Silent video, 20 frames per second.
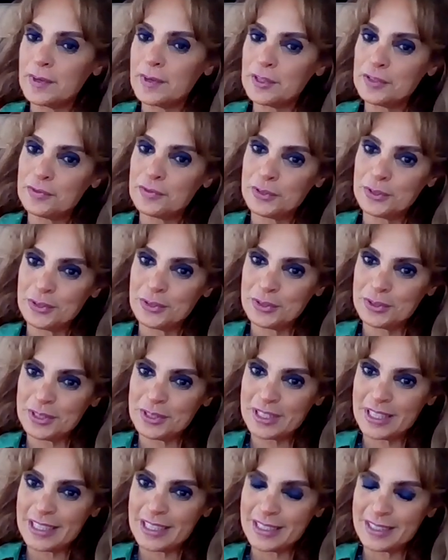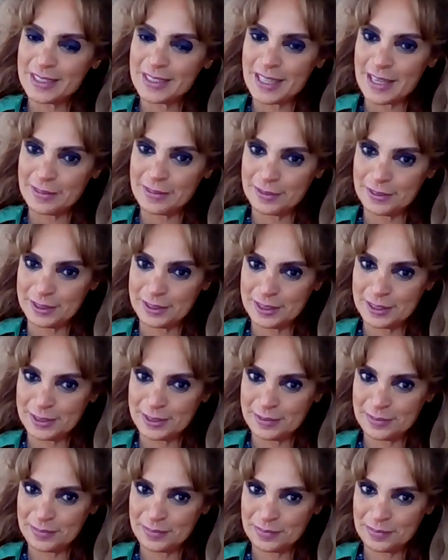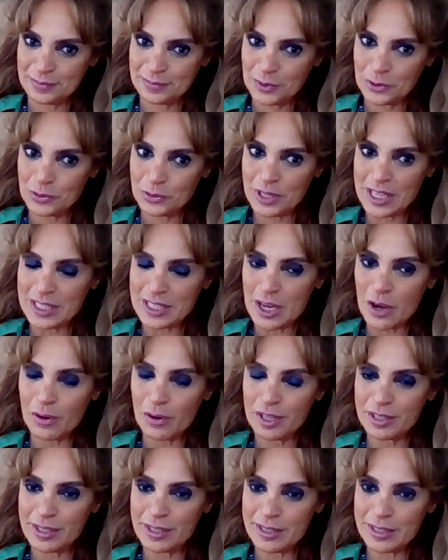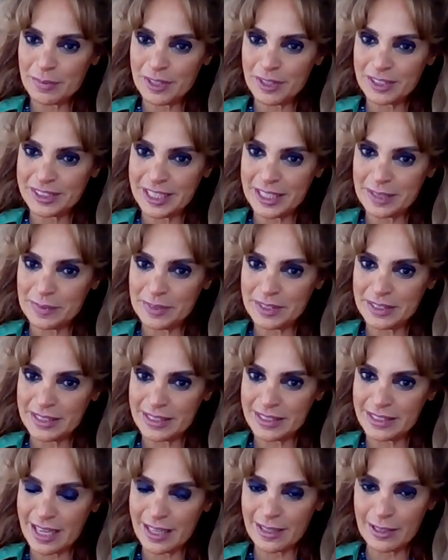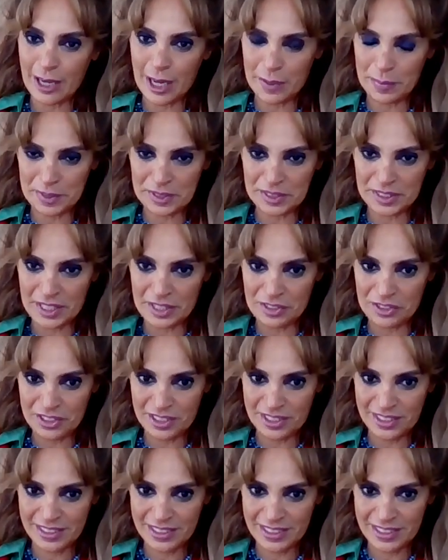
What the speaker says: much for your efforts to raise awareness about diabetes and hypertension.